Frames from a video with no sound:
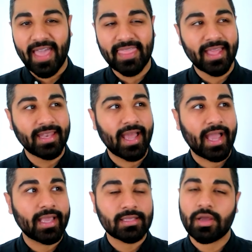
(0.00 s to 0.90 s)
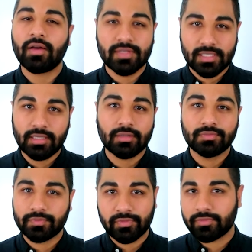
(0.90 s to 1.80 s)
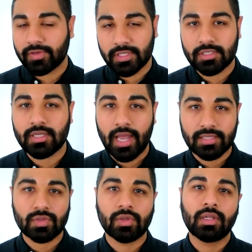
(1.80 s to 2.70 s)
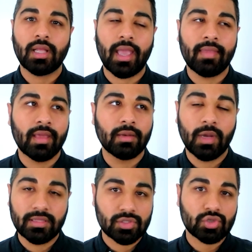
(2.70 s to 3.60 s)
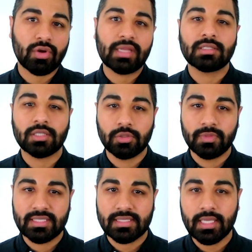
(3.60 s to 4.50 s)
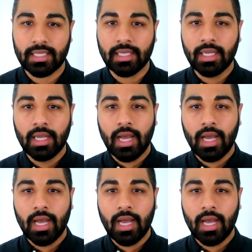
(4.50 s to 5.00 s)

And then I guess obviously you finished high school and then went straight to UBC.